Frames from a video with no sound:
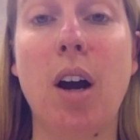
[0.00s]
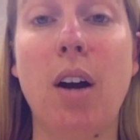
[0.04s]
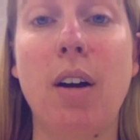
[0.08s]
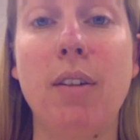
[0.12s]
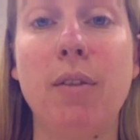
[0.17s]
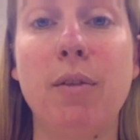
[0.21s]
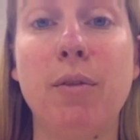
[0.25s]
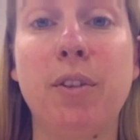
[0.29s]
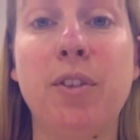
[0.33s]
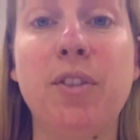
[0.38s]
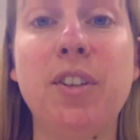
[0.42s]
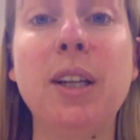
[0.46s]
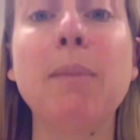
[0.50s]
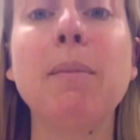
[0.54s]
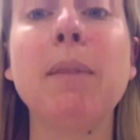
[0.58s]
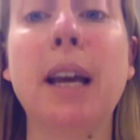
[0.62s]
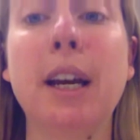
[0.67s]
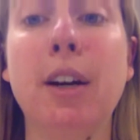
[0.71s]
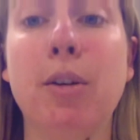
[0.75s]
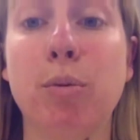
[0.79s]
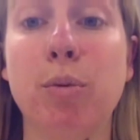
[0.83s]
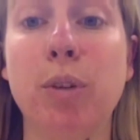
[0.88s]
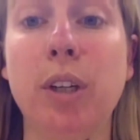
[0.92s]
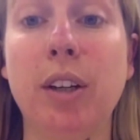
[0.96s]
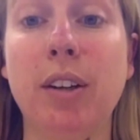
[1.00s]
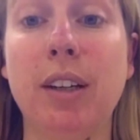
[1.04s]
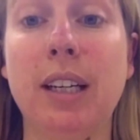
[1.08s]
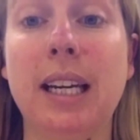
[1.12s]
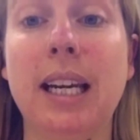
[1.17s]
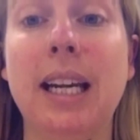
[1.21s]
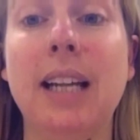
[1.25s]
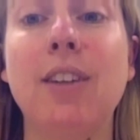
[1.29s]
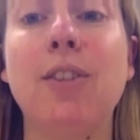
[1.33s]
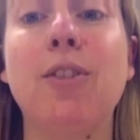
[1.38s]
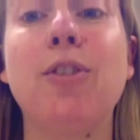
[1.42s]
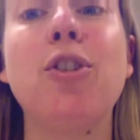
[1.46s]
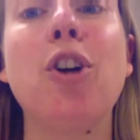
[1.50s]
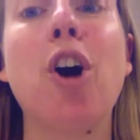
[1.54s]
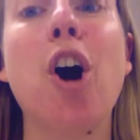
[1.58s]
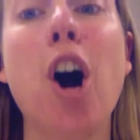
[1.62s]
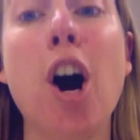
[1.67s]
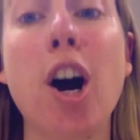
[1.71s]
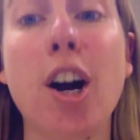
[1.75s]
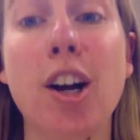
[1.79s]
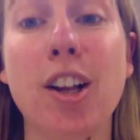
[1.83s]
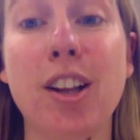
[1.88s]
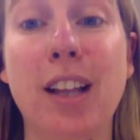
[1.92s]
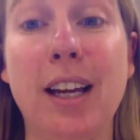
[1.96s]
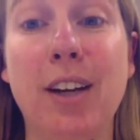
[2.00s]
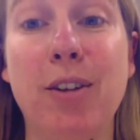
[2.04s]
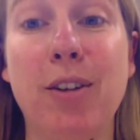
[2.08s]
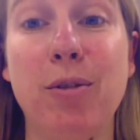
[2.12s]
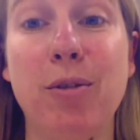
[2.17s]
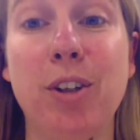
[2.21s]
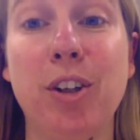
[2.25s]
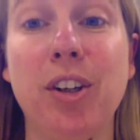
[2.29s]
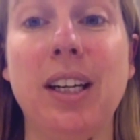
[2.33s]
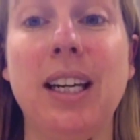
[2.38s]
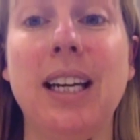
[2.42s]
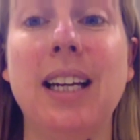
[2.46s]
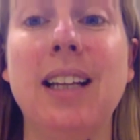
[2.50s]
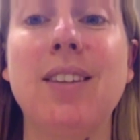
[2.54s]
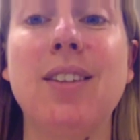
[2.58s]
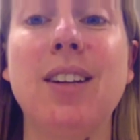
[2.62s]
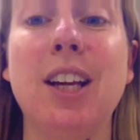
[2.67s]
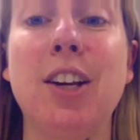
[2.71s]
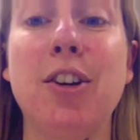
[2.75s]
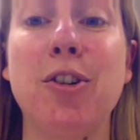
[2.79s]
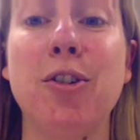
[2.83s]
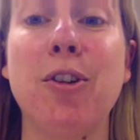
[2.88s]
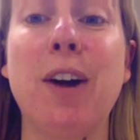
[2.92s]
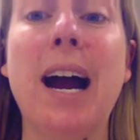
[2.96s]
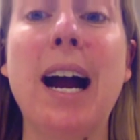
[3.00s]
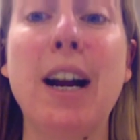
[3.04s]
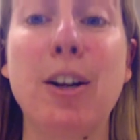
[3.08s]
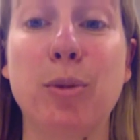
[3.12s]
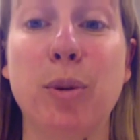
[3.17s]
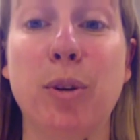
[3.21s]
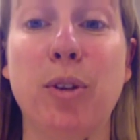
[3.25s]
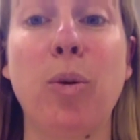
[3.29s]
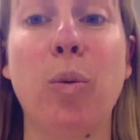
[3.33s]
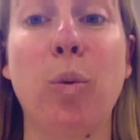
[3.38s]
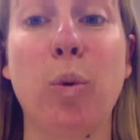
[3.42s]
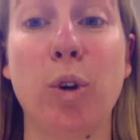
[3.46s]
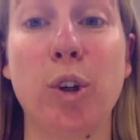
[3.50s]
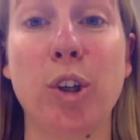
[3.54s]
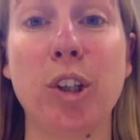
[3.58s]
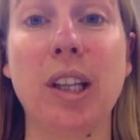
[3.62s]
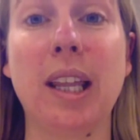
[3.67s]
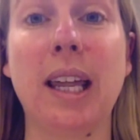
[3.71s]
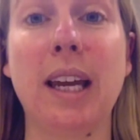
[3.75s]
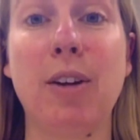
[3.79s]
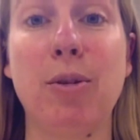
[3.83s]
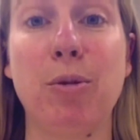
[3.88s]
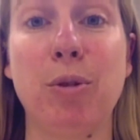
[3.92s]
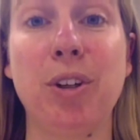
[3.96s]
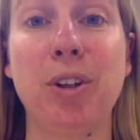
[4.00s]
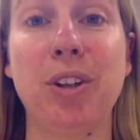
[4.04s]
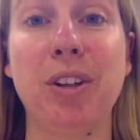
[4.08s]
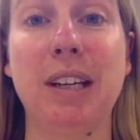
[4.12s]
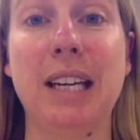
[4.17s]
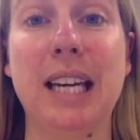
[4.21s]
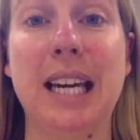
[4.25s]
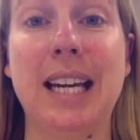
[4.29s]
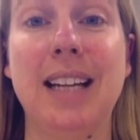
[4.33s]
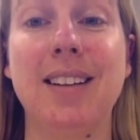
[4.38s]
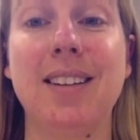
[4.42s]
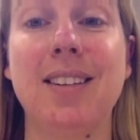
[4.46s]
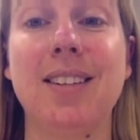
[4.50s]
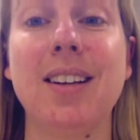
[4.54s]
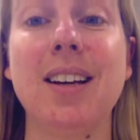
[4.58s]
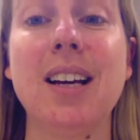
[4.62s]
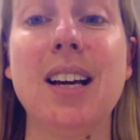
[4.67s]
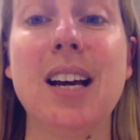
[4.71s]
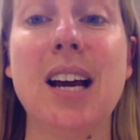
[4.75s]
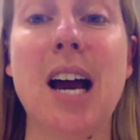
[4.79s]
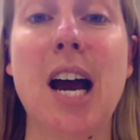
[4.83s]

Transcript: seem like real kids, talk like real kids, interact with the world like real kids.